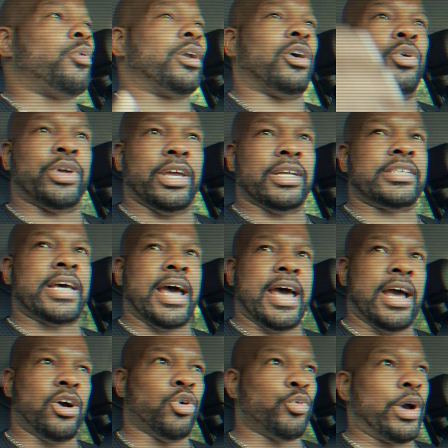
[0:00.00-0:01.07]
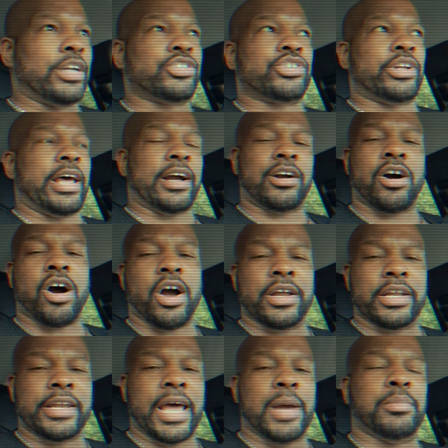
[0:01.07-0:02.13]
I want to go get tag or register that
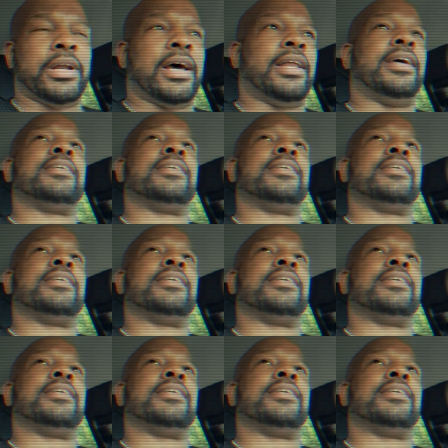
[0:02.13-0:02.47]
car in the name of that